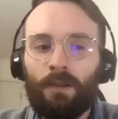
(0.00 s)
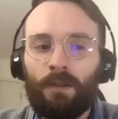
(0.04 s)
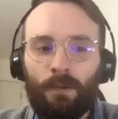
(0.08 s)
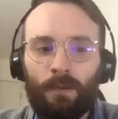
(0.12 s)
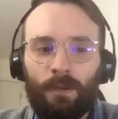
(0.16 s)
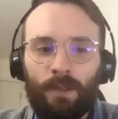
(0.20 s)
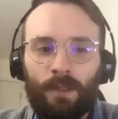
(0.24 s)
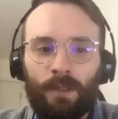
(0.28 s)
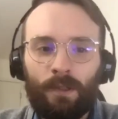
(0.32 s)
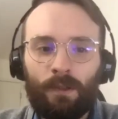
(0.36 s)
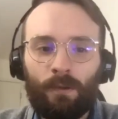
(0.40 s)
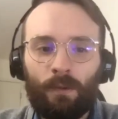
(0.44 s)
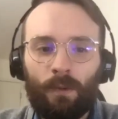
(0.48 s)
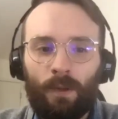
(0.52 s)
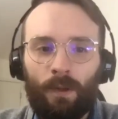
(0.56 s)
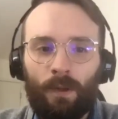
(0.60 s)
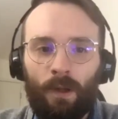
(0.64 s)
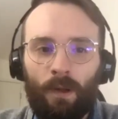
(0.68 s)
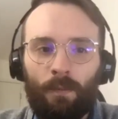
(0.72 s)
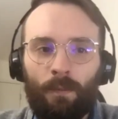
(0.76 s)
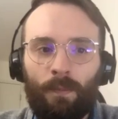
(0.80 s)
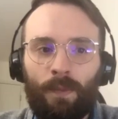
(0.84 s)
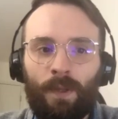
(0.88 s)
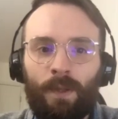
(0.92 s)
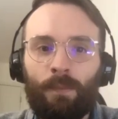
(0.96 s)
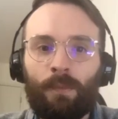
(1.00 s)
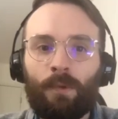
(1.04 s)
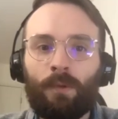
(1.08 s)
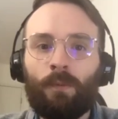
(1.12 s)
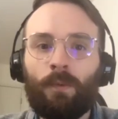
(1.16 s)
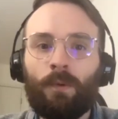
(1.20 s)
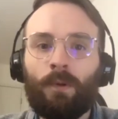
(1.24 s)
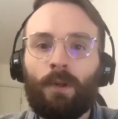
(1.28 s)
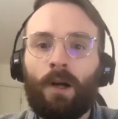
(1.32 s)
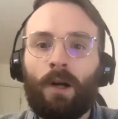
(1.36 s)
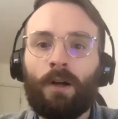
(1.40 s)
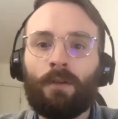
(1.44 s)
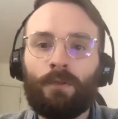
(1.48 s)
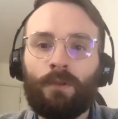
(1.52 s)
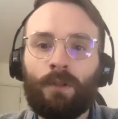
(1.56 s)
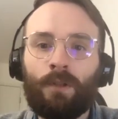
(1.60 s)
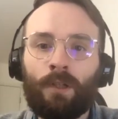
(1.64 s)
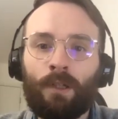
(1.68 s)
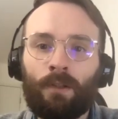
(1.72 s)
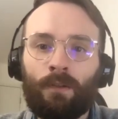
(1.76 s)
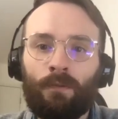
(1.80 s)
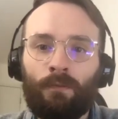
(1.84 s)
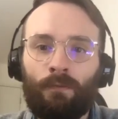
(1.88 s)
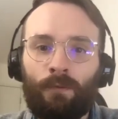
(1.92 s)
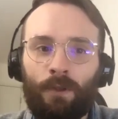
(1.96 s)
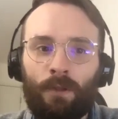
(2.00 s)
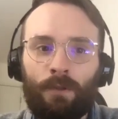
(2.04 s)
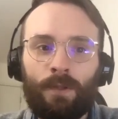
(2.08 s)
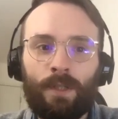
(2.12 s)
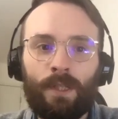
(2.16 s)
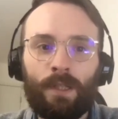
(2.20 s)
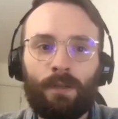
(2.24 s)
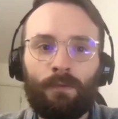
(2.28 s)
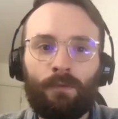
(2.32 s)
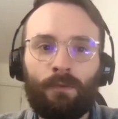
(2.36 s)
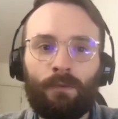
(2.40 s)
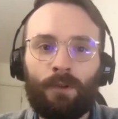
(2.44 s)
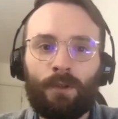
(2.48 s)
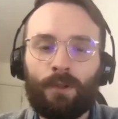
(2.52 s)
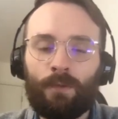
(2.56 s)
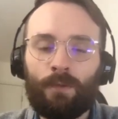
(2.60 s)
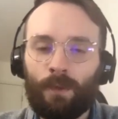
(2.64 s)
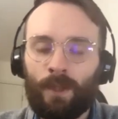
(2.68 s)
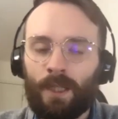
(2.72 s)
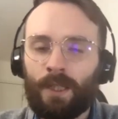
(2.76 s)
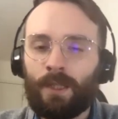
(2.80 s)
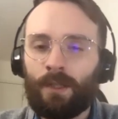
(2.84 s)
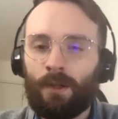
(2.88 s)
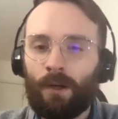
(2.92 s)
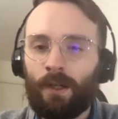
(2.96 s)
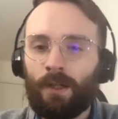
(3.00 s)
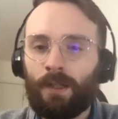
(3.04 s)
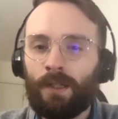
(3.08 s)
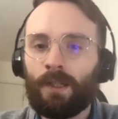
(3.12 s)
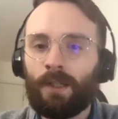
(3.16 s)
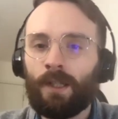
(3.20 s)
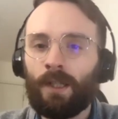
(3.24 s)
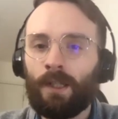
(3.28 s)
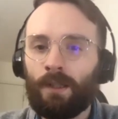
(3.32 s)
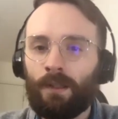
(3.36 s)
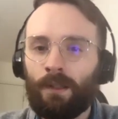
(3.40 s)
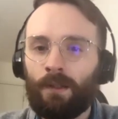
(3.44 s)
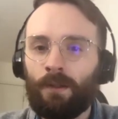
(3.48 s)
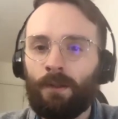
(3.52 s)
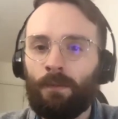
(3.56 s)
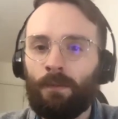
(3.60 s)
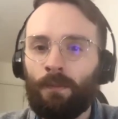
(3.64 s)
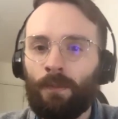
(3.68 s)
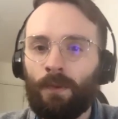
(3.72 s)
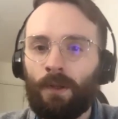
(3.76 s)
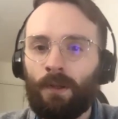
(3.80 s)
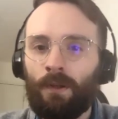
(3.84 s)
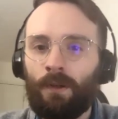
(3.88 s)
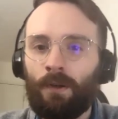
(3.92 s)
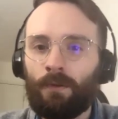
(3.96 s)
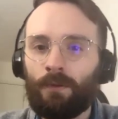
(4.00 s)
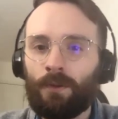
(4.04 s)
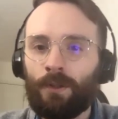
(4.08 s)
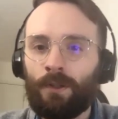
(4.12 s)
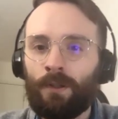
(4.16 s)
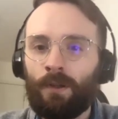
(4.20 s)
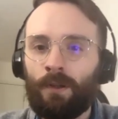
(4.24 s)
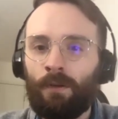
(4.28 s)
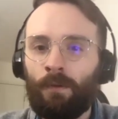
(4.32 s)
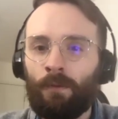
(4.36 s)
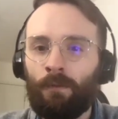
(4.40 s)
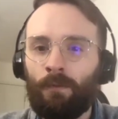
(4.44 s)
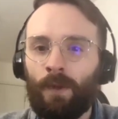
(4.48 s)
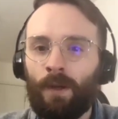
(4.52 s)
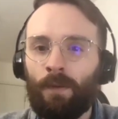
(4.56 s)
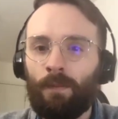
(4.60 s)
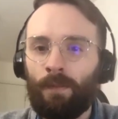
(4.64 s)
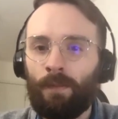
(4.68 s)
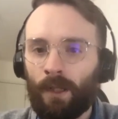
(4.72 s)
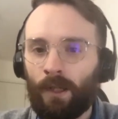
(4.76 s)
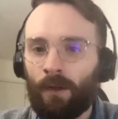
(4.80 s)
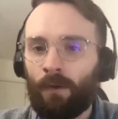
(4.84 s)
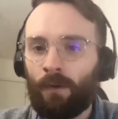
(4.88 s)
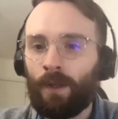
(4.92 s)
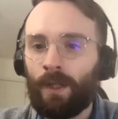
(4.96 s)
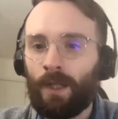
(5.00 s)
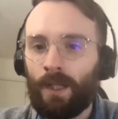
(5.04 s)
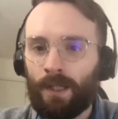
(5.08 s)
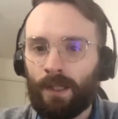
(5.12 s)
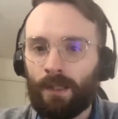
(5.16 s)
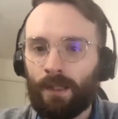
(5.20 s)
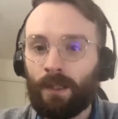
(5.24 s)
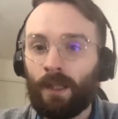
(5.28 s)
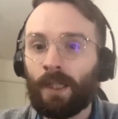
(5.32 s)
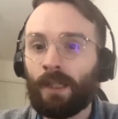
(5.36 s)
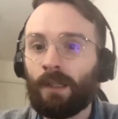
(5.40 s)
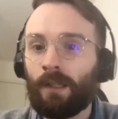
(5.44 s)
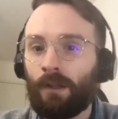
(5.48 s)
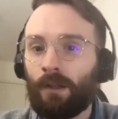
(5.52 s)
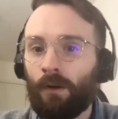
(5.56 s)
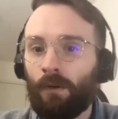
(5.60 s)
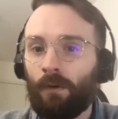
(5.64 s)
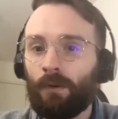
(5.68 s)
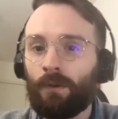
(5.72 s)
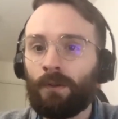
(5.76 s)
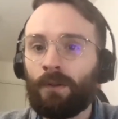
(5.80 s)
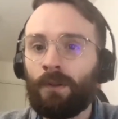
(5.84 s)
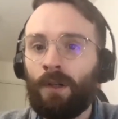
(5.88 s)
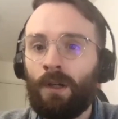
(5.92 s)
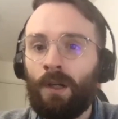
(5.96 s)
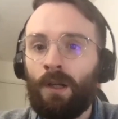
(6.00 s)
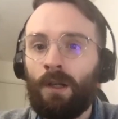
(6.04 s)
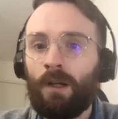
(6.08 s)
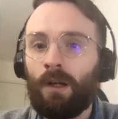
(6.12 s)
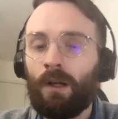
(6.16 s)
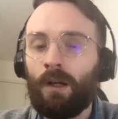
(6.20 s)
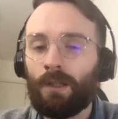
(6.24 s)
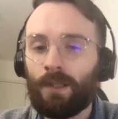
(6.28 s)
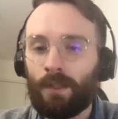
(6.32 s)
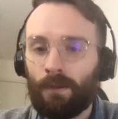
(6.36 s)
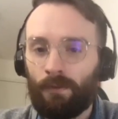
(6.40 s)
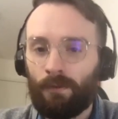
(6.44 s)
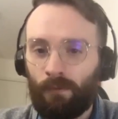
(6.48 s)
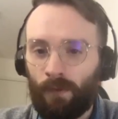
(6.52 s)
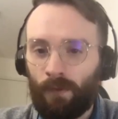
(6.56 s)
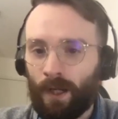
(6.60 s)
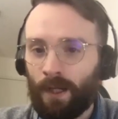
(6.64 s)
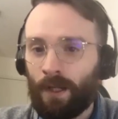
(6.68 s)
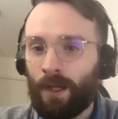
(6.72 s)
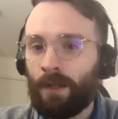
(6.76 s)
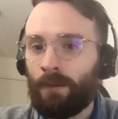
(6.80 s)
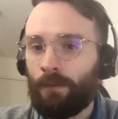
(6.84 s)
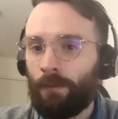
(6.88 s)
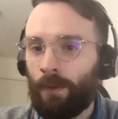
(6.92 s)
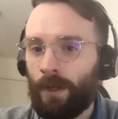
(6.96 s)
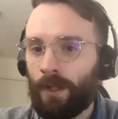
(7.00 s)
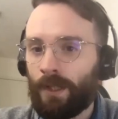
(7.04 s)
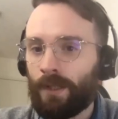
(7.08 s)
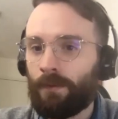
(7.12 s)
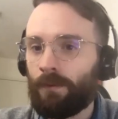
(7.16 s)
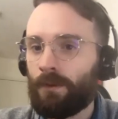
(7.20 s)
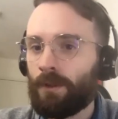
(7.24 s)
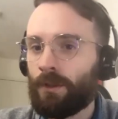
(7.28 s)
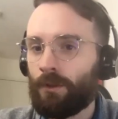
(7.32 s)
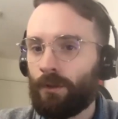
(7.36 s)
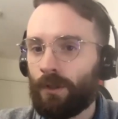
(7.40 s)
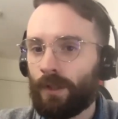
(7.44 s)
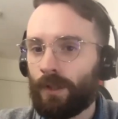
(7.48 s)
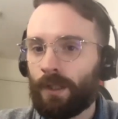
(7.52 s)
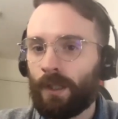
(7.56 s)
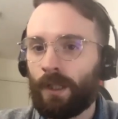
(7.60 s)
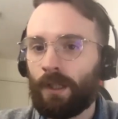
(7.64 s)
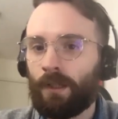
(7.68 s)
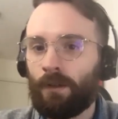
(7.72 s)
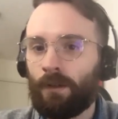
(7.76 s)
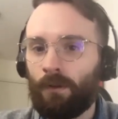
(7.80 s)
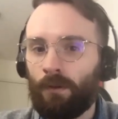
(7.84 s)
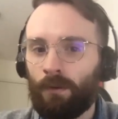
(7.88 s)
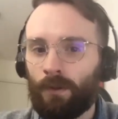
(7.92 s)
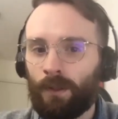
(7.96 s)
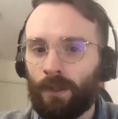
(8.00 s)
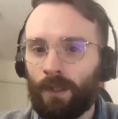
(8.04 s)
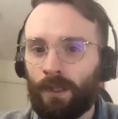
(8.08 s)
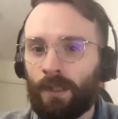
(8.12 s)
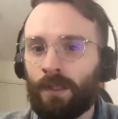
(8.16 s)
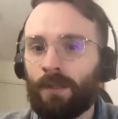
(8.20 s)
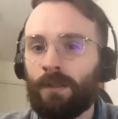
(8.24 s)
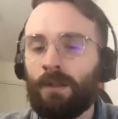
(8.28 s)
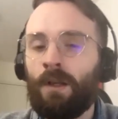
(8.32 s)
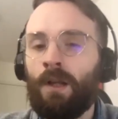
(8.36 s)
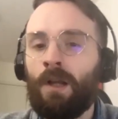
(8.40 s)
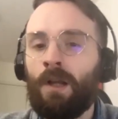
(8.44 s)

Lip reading: so people will often confuse at first when they start to get the notion of that Bitcoin is like gold. It's a finite resource, just like gold is.